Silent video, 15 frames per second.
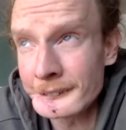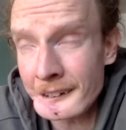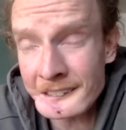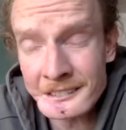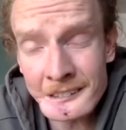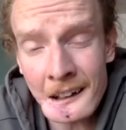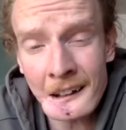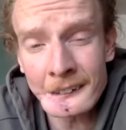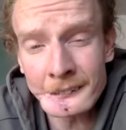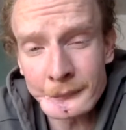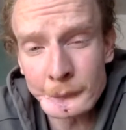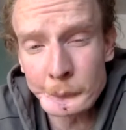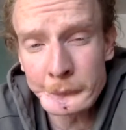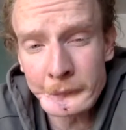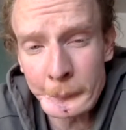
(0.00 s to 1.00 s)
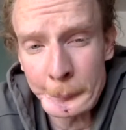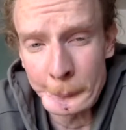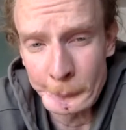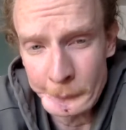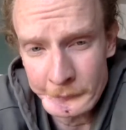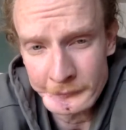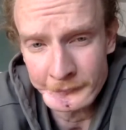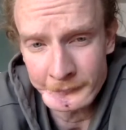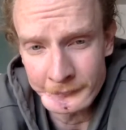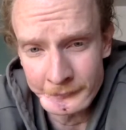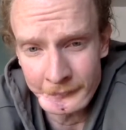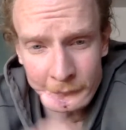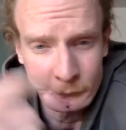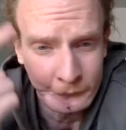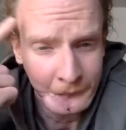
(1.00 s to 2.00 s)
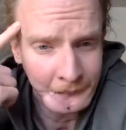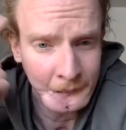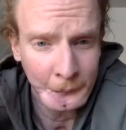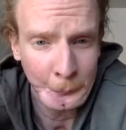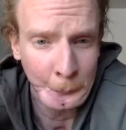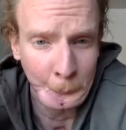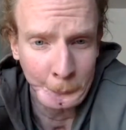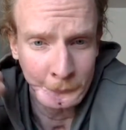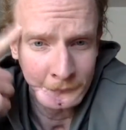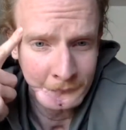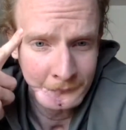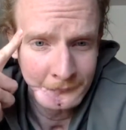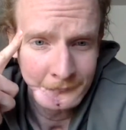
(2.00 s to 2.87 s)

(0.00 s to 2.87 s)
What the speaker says: That's not the real person in your head anymore.